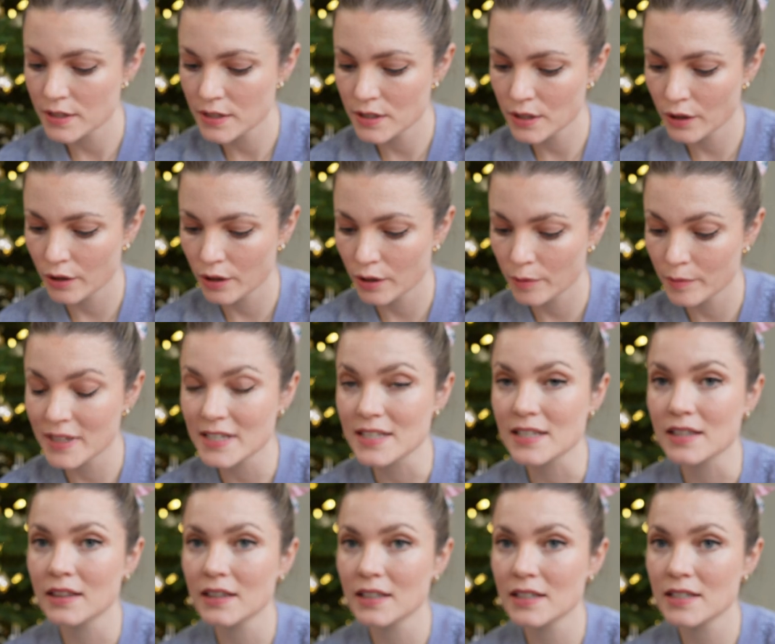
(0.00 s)
Serum is
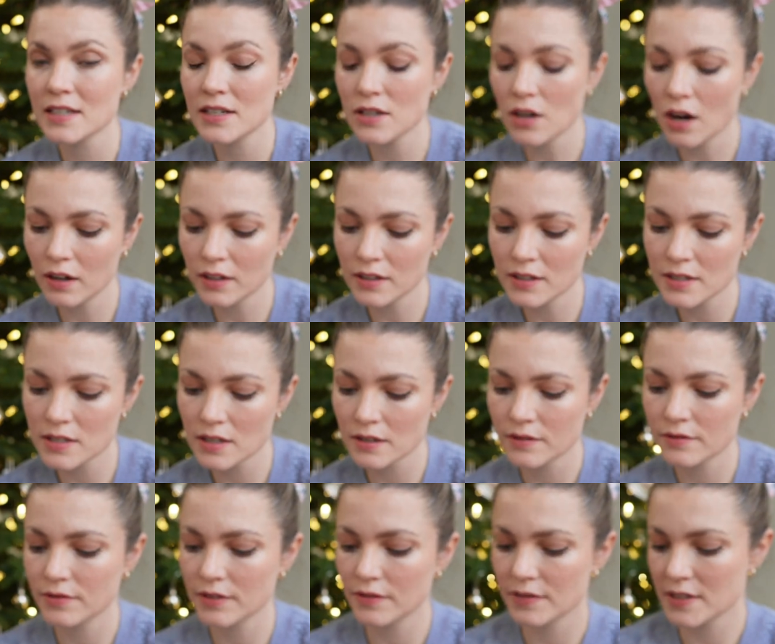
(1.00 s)

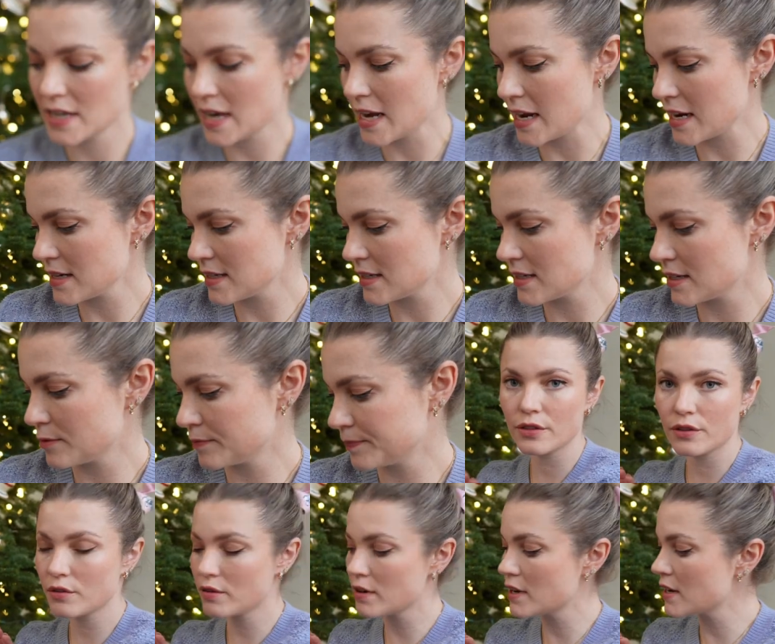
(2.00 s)
$30.58.
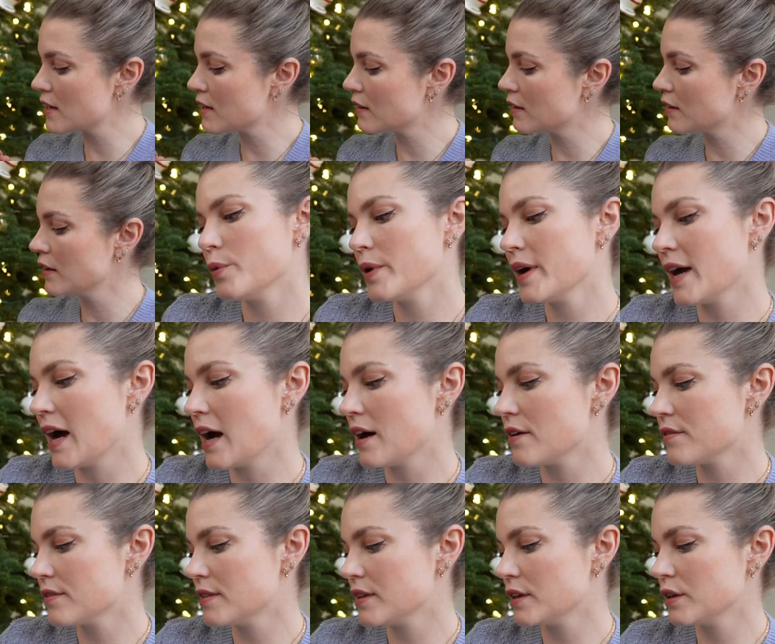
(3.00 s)
Three, we
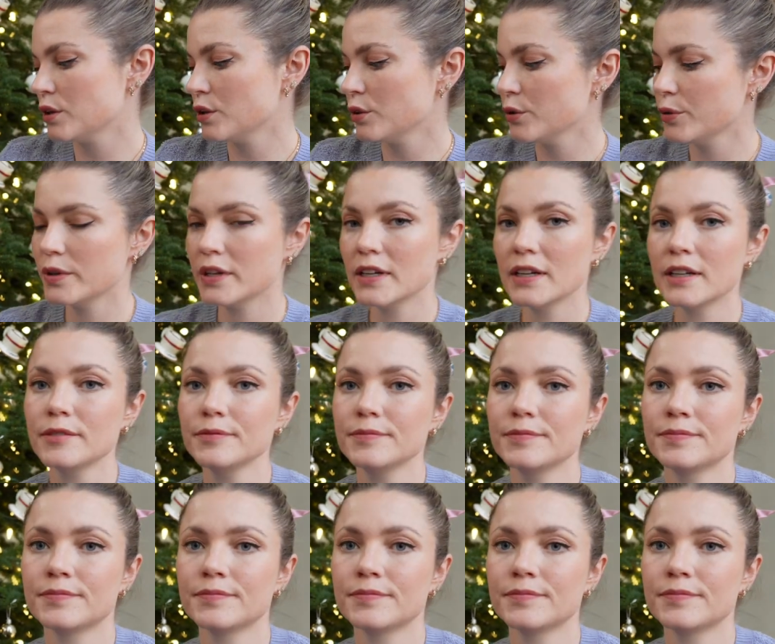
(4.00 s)
have the Luna